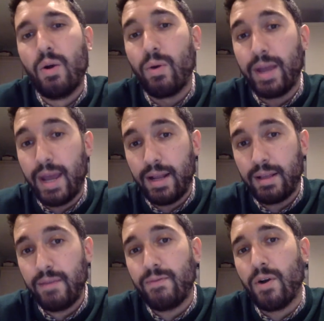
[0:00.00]

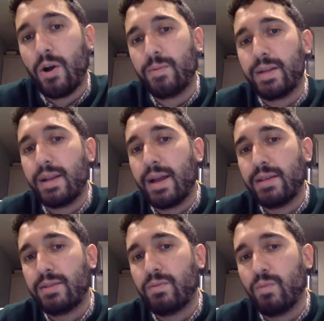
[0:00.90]
organically farmed in a
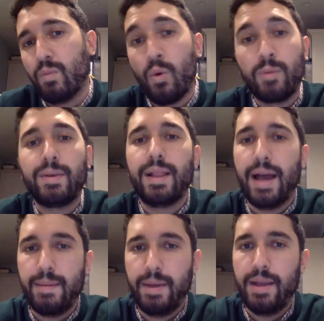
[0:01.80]
nice warm
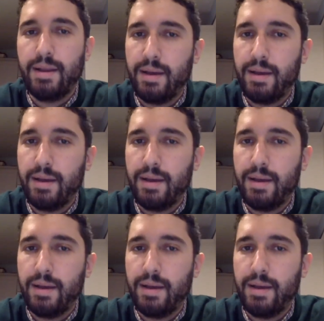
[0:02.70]
climate.